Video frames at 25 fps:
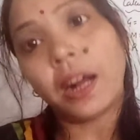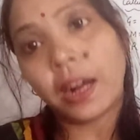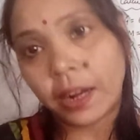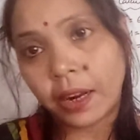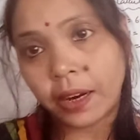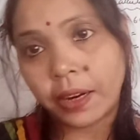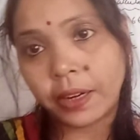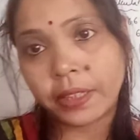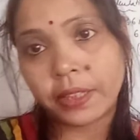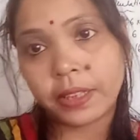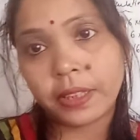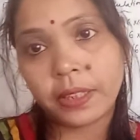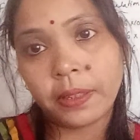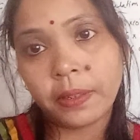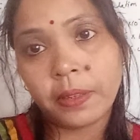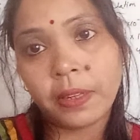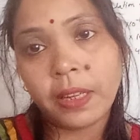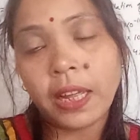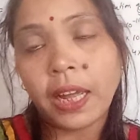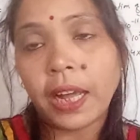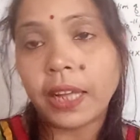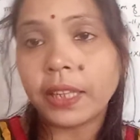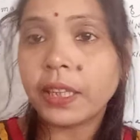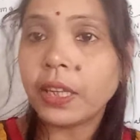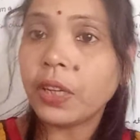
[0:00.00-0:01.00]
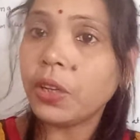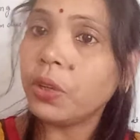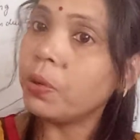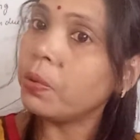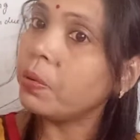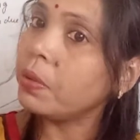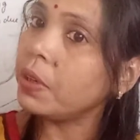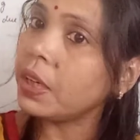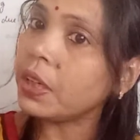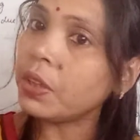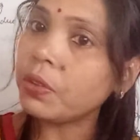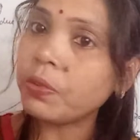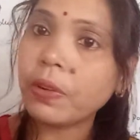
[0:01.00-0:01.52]
earth, and the
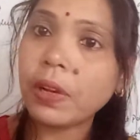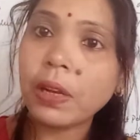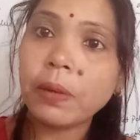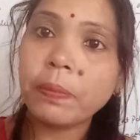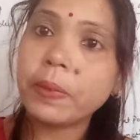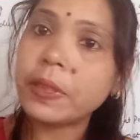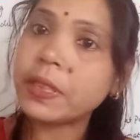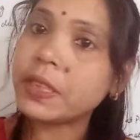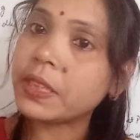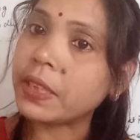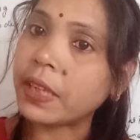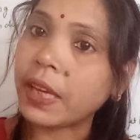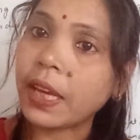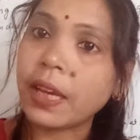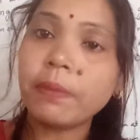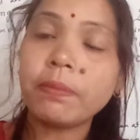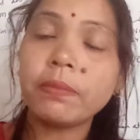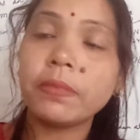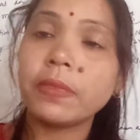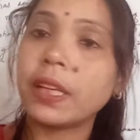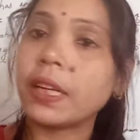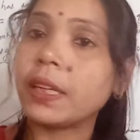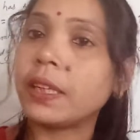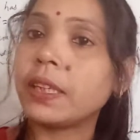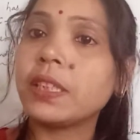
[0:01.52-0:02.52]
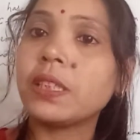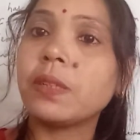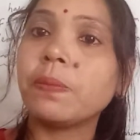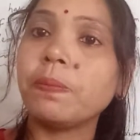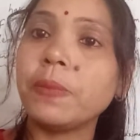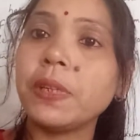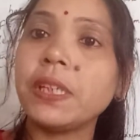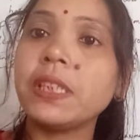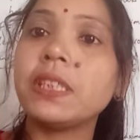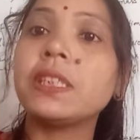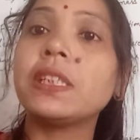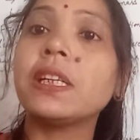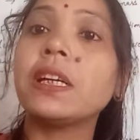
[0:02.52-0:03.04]
unit will be same, that is
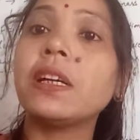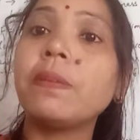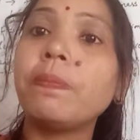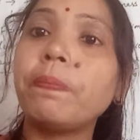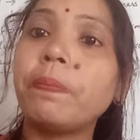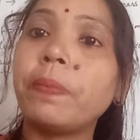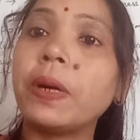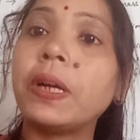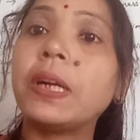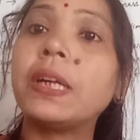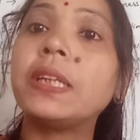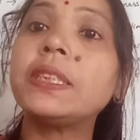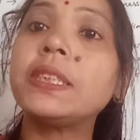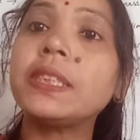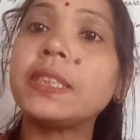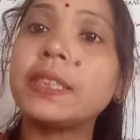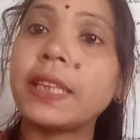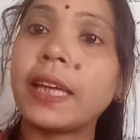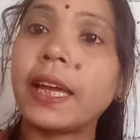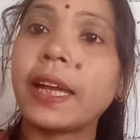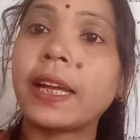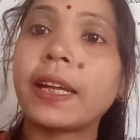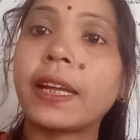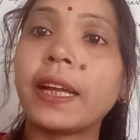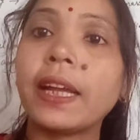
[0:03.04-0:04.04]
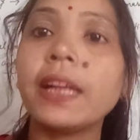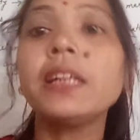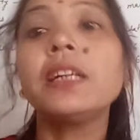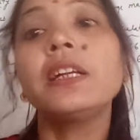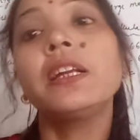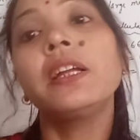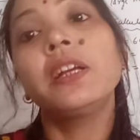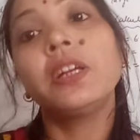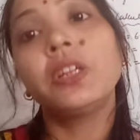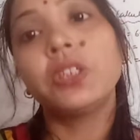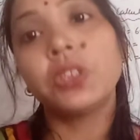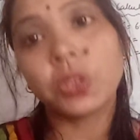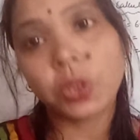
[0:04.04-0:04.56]
meter per second
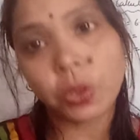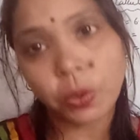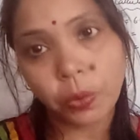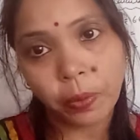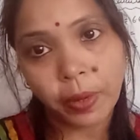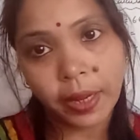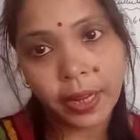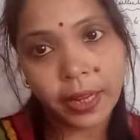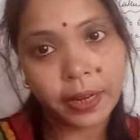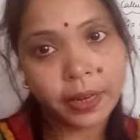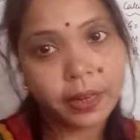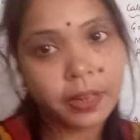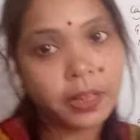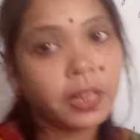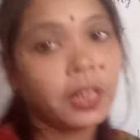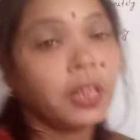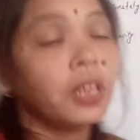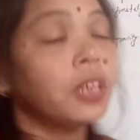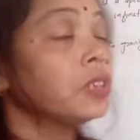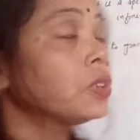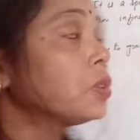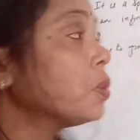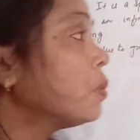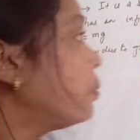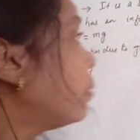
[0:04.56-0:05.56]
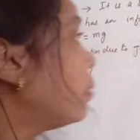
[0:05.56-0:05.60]
square. So